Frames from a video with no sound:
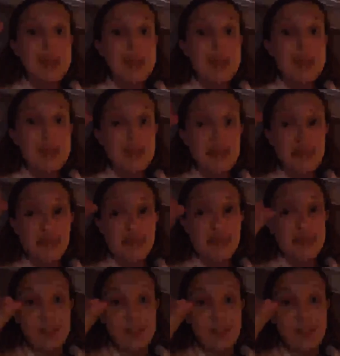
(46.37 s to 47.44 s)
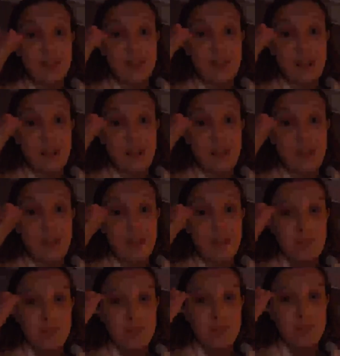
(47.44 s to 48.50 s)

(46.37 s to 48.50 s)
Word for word: That is, um,